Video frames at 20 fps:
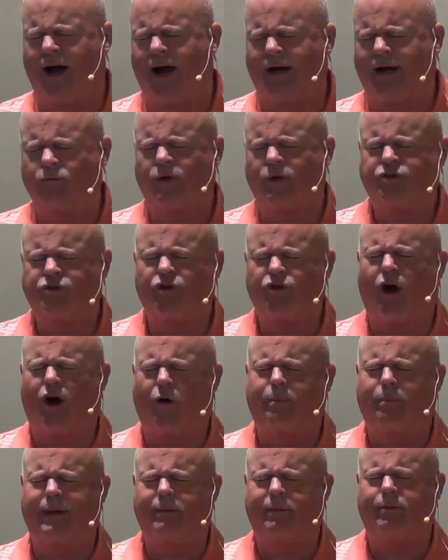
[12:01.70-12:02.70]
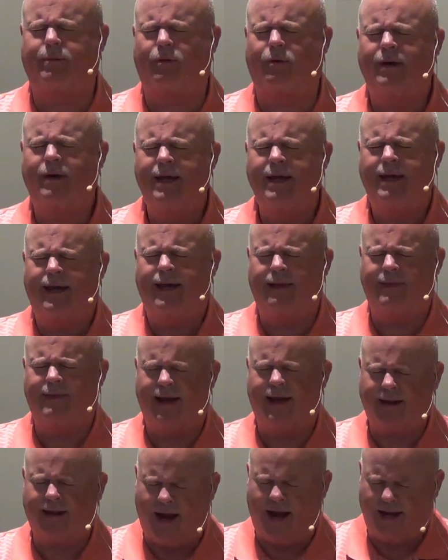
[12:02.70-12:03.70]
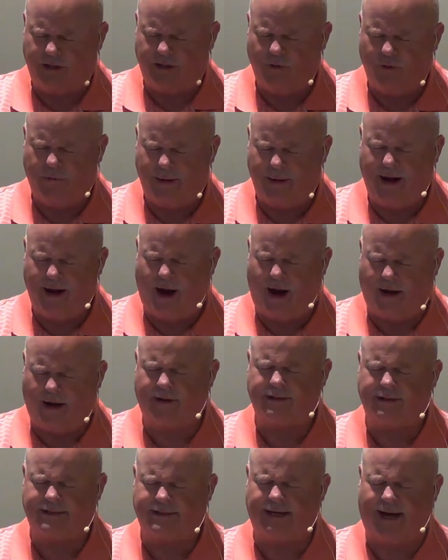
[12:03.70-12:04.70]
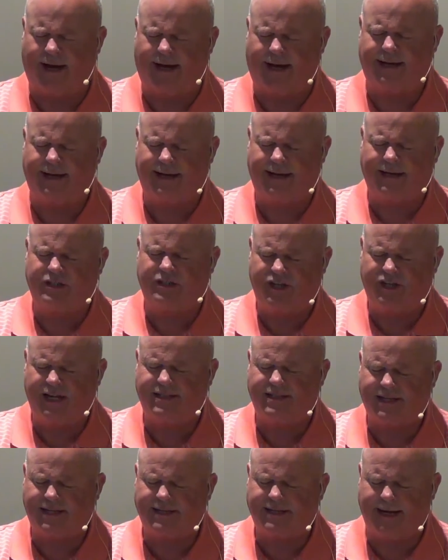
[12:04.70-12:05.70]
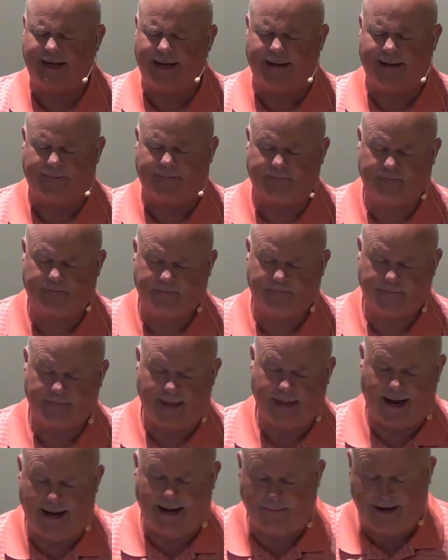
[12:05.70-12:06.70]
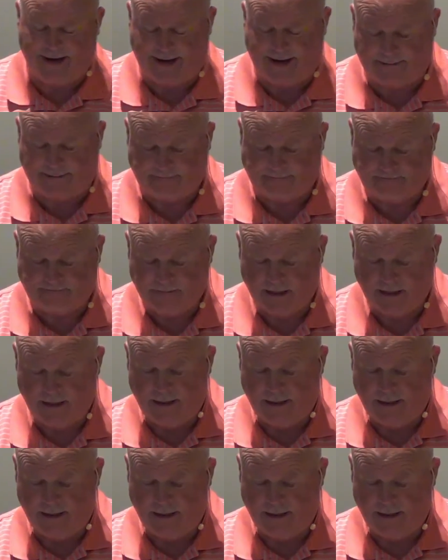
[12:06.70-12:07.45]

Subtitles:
of God would draw people and that God, you would be honored tonight in Jesus' name. Amen.